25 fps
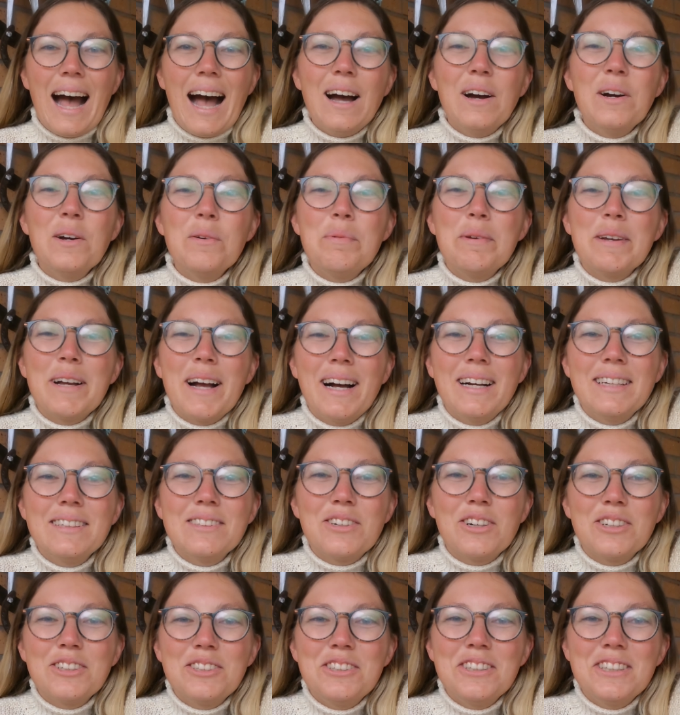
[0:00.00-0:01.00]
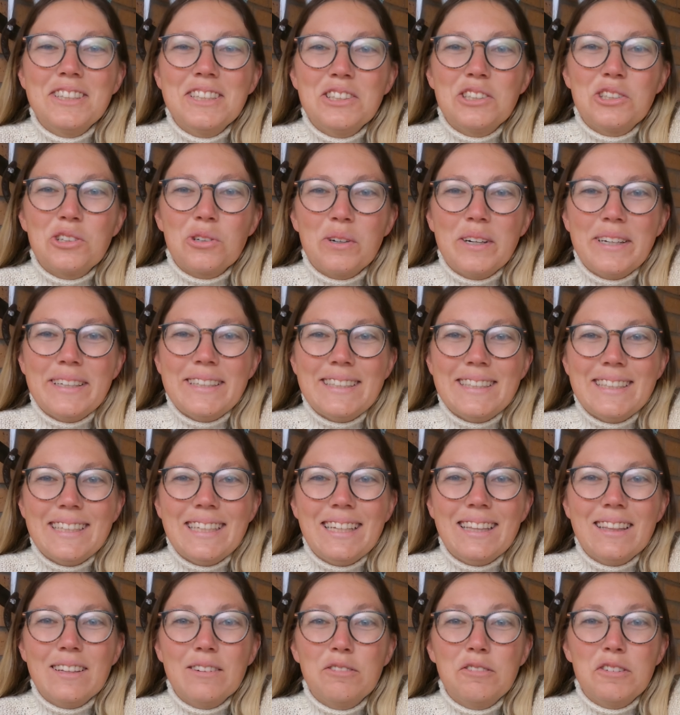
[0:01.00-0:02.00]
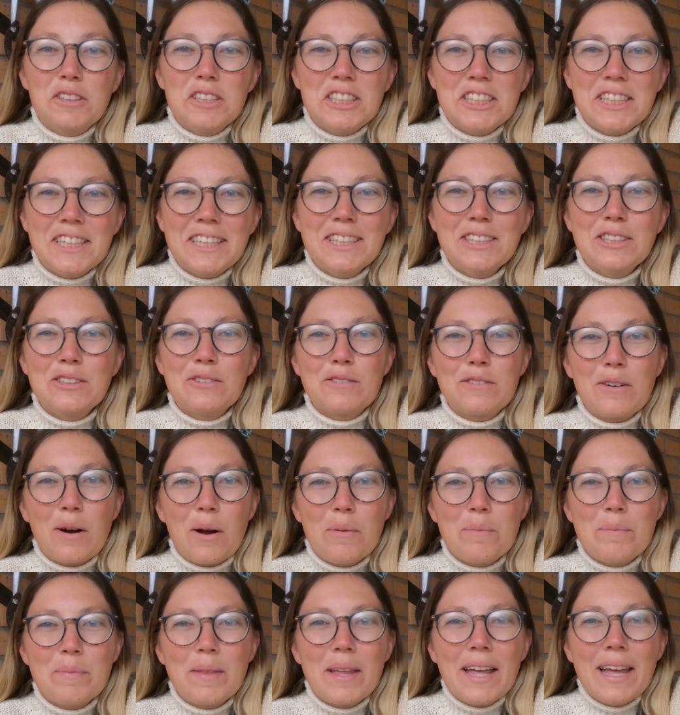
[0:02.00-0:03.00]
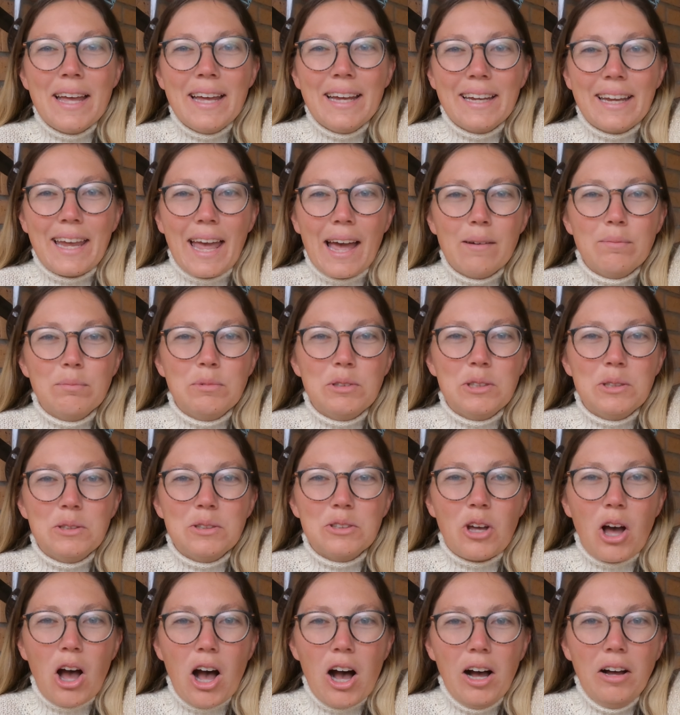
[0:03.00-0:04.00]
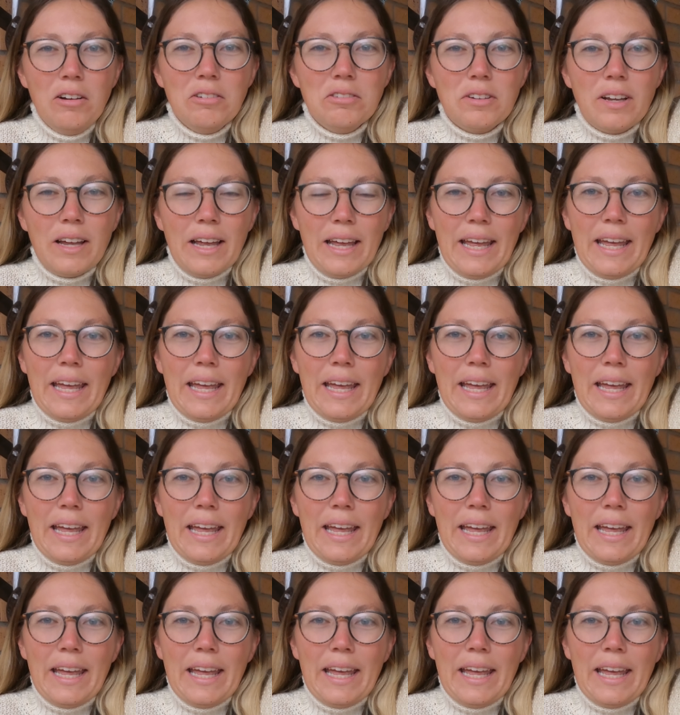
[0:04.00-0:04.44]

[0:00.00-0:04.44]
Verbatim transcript: I hope you guys got to enjoy seeing the footage from Gamtoos half.